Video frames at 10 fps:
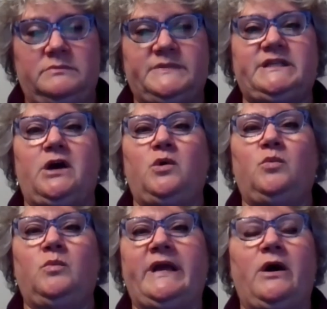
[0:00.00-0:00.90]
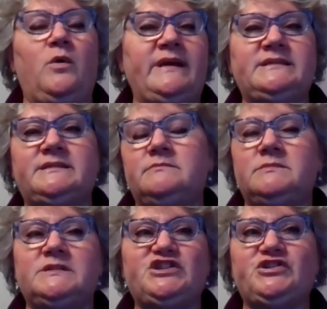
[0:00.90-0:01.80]
So we always
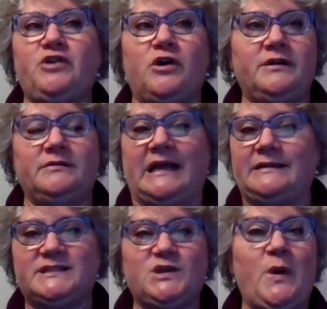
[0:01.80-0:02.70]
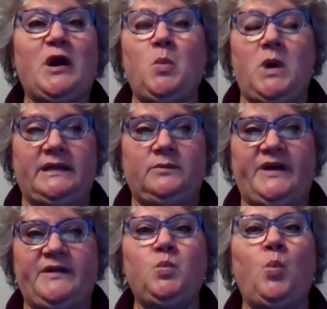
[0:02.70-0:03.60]
start at square one
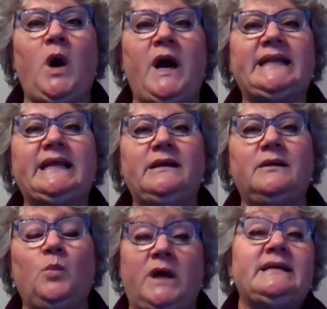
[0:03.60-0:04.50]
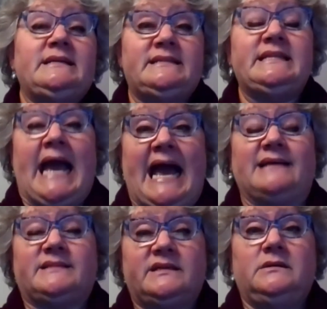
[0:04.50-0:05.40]
with what what is the
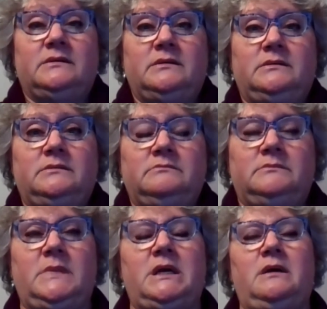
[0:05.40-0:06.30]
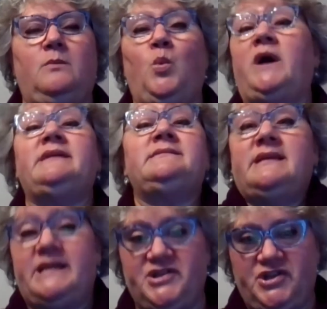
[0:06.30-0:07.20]
ask? Um, what is
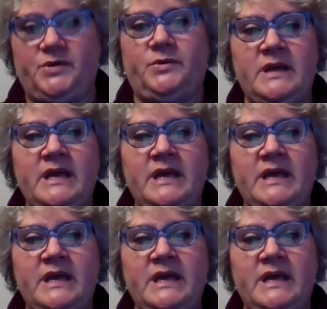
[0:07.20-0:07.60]
the issue?